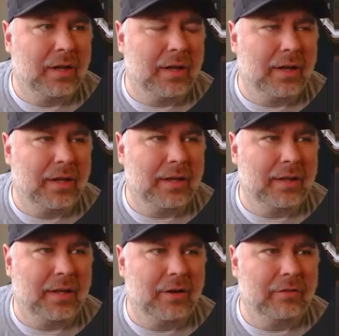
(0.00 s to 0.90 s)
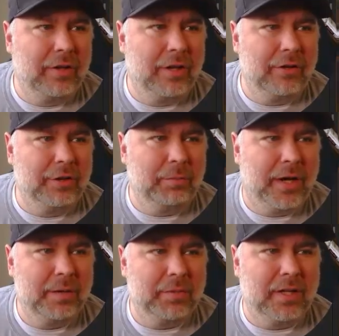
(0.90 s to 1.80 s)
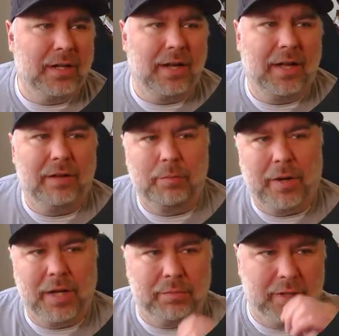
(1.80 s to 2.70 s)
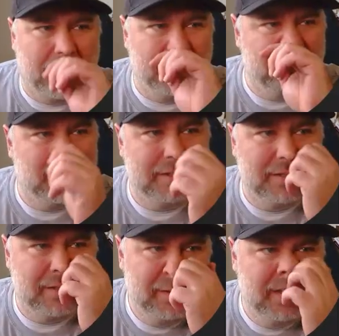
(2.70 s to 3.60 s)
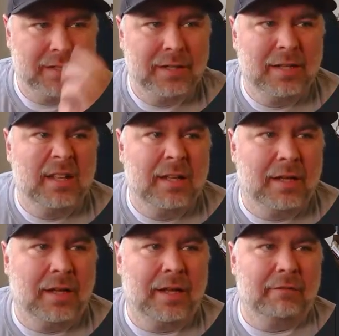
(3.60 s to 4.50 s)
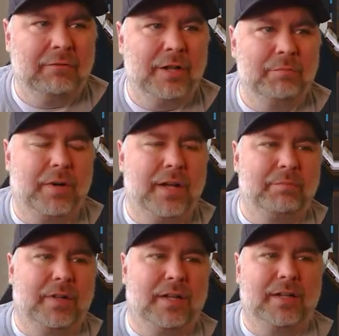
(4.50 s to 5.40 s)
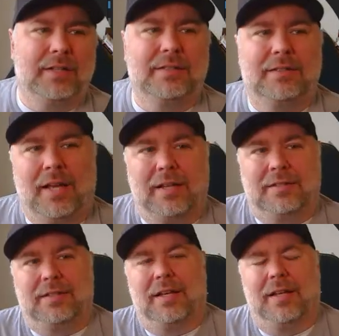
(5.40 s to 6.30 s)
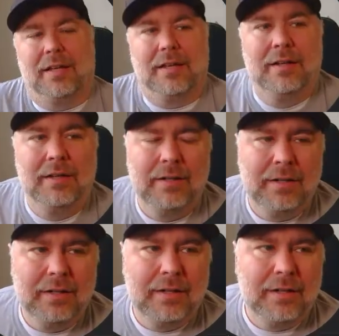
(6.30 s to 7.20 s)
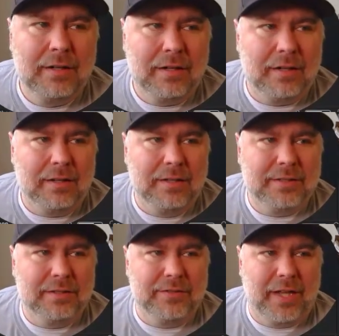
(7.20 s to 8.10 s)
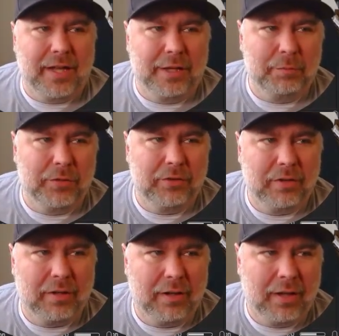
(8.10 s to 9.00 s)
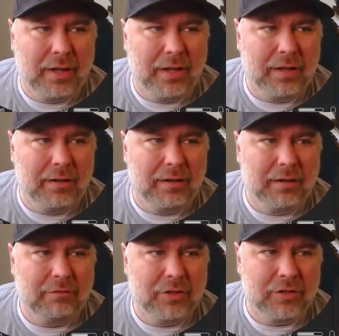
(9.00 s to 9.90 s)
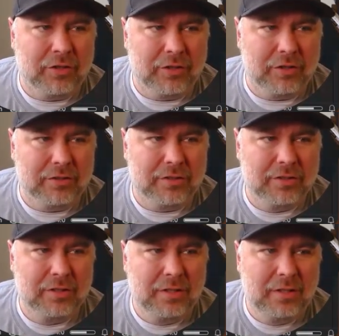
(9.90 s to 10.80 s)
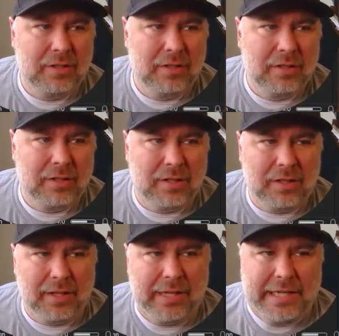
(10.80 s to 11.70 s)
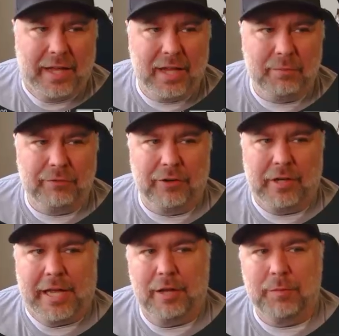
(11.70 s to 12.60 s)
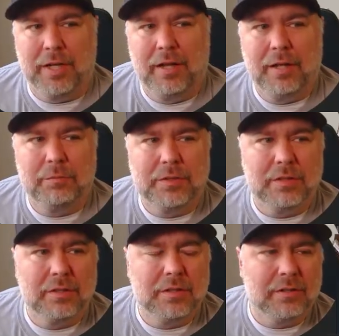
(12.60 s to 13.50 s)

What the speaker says: And then over here in the pipeline, I have a pipeline that runs. And run pipelines takes a list of names and returns clean name for name and names.